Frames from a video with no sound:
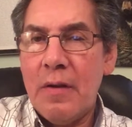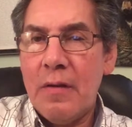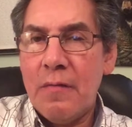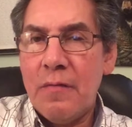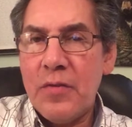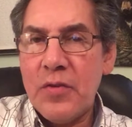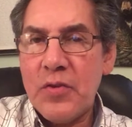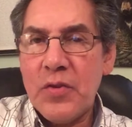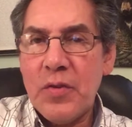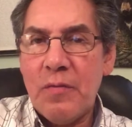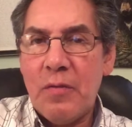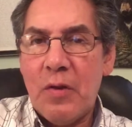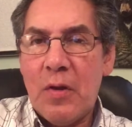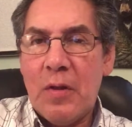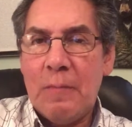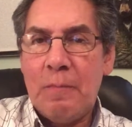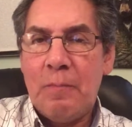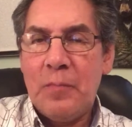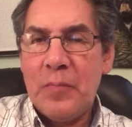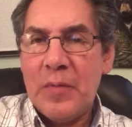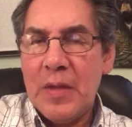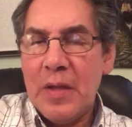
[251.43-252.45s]
First of
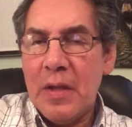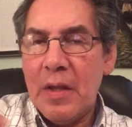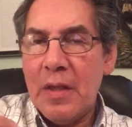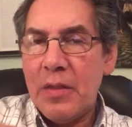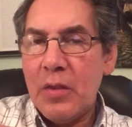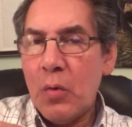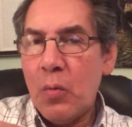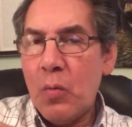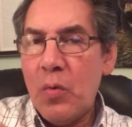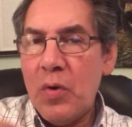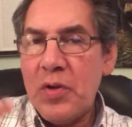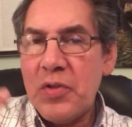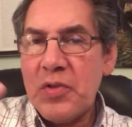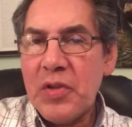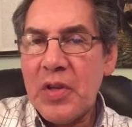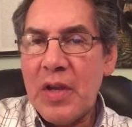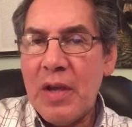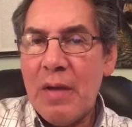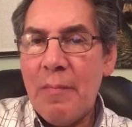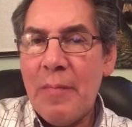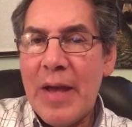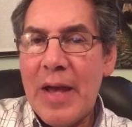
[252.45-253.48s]
all, the words that
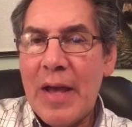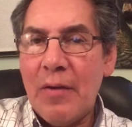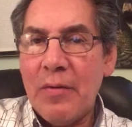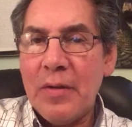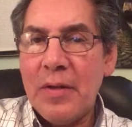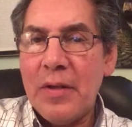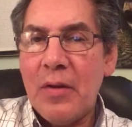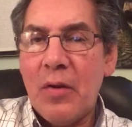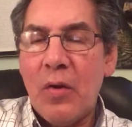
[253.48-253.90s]
come out